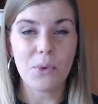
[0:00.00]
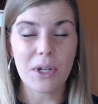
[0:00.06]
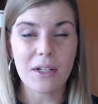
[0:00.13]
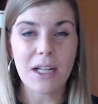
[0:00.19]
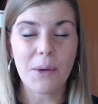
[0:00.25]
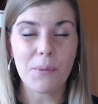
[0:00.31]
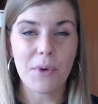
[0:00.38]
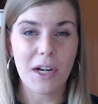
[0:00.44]

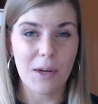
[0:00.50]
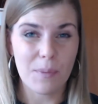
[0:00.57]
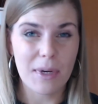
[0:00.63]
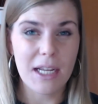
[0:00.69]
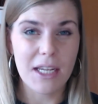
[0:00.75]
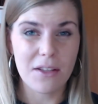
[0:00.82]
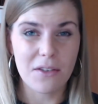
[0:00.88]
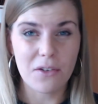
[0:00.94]
well, I'm gonna
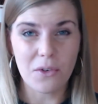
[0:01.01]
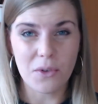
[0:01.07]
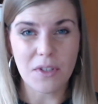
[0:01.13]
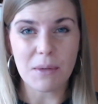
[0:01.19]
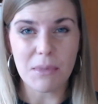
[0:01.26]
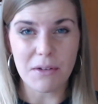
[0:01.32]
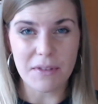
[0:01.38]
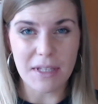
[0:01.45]
play through
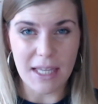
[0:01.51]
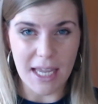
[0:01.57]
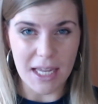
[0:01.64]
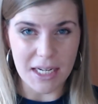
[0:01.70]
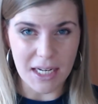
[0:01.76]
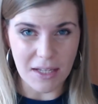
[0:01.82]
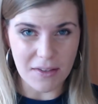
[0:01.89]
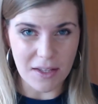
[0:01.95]
some of the
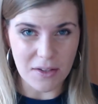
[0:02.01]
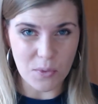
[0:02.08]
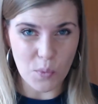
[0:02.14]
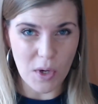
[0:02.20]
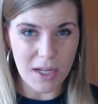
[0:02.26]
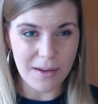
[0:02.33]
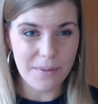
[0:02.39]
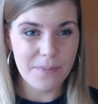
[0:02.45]
endings as
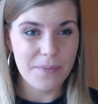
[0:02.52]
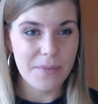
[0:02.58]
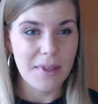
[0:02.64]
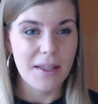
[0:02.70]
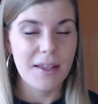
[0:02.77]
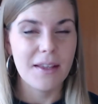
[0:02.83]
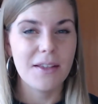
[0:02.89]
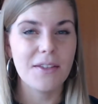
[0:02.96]
well.
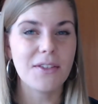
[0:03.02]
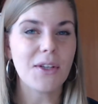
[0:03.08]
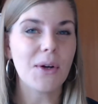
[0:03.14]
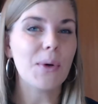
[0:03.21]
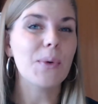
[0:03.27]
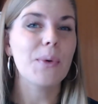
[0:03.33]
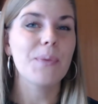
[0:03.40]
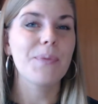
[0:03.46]

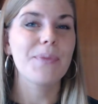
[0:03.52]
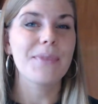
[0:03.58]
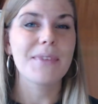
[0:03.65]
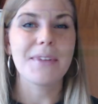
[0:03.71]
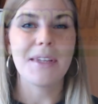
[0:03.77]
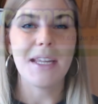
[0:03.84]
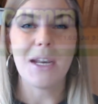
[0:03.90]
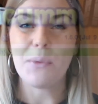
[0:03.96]
So
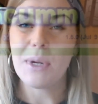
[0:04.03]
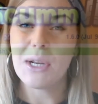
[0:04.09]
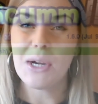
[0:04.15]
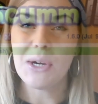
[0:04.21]
here we